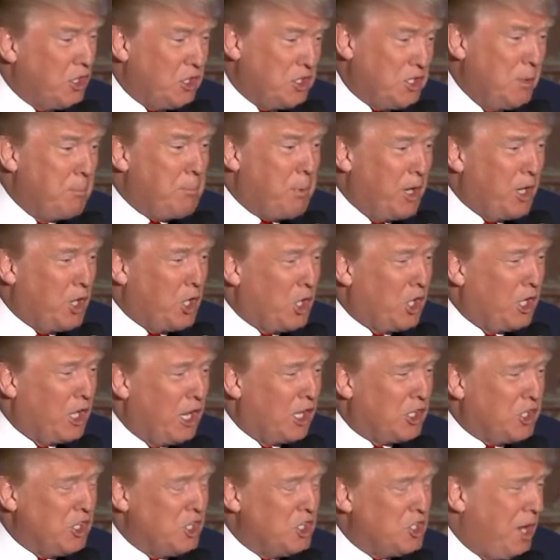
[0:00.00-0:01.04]
There's some pretty good
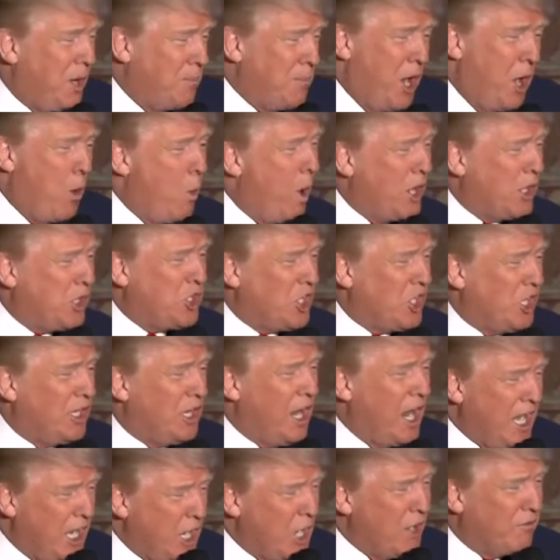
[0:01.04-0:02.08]
elections. I'm not
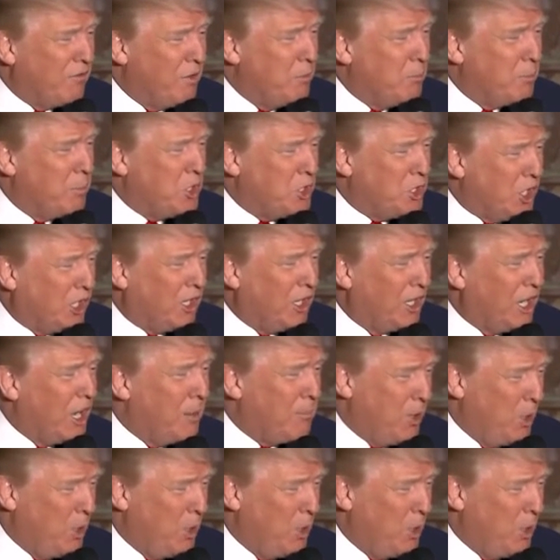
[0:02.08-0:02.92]
watching any of them in particular.